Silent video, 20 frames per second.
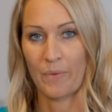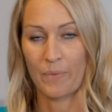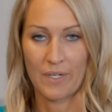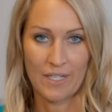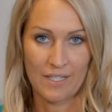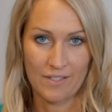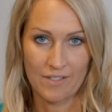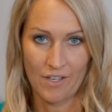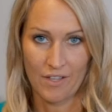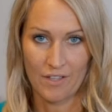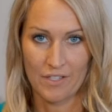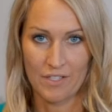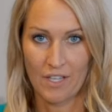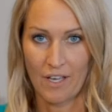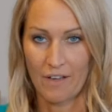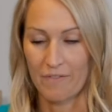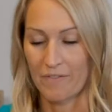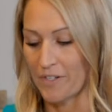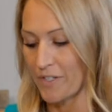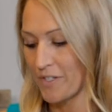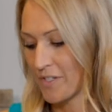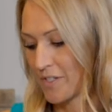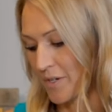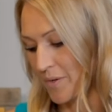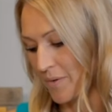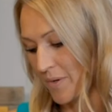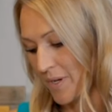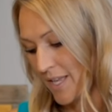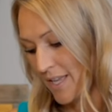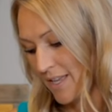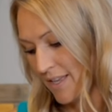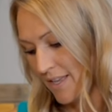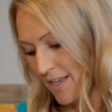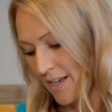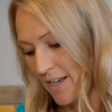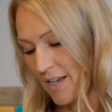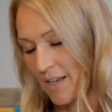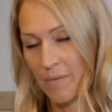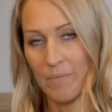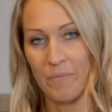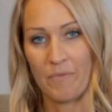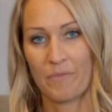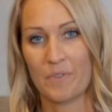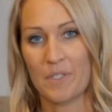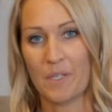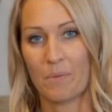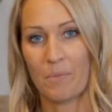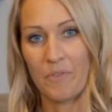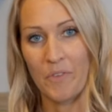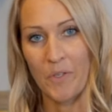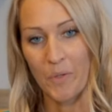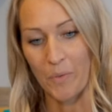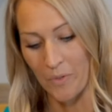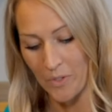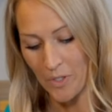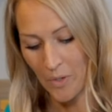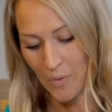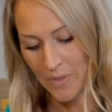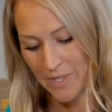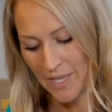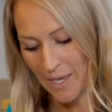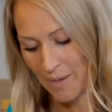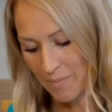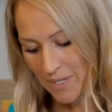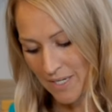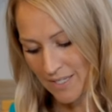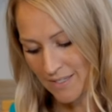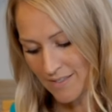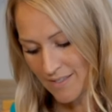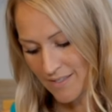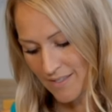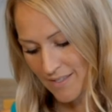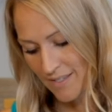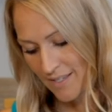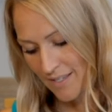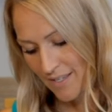when I saw this cover, so some of you will know what that means.